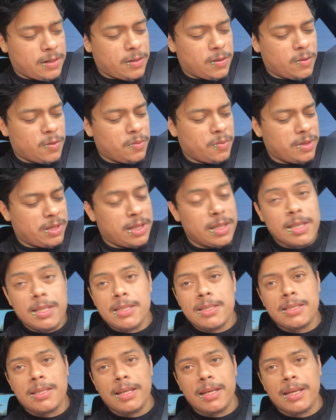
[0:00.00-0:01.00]
I hope with
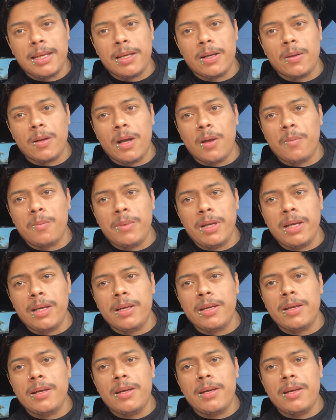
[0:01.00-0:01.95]
this, like, it'll help me.